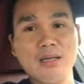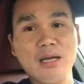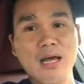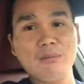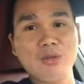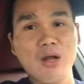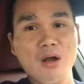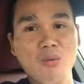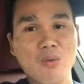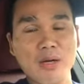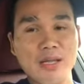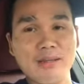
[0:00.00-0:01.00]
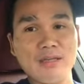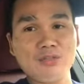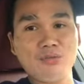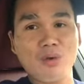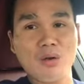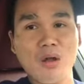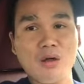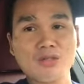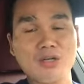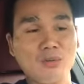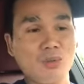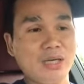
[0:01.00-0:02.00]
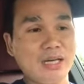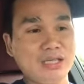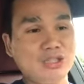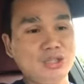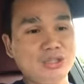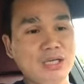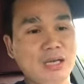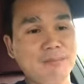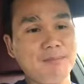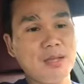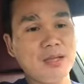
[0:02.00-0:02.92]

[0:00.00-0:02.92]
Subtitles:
We're in this for a long-term relationship.